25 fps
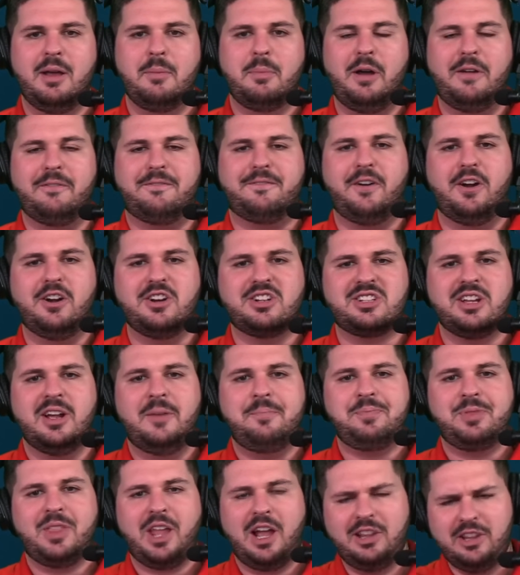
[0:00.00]
But first,
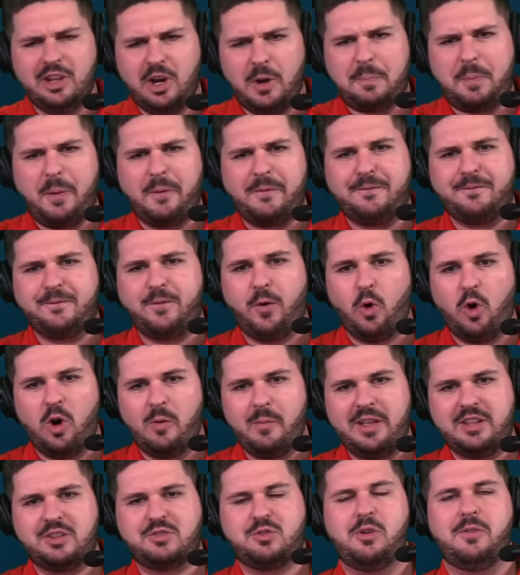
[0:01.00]
a little
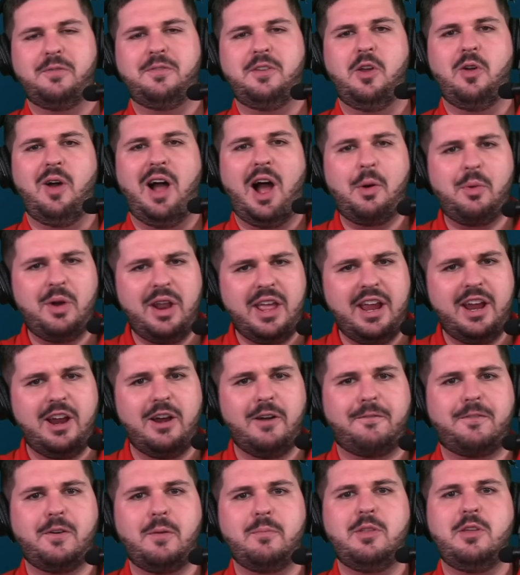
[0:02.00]
performance review. I want to hear
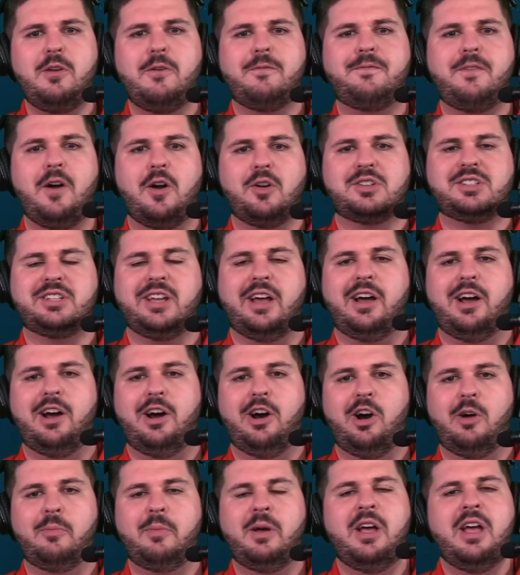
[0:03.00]
from you folks at
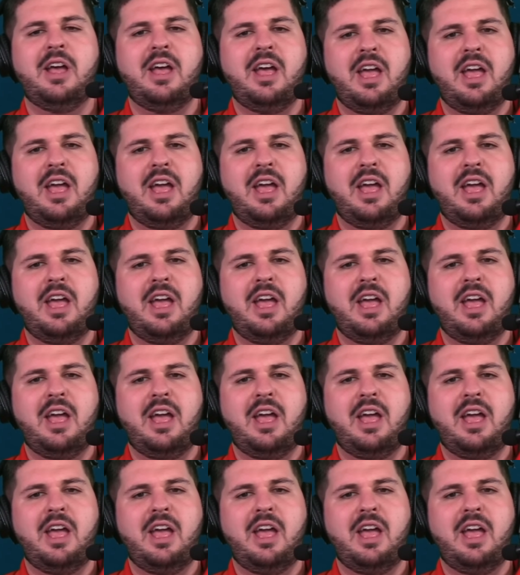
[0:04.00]
home.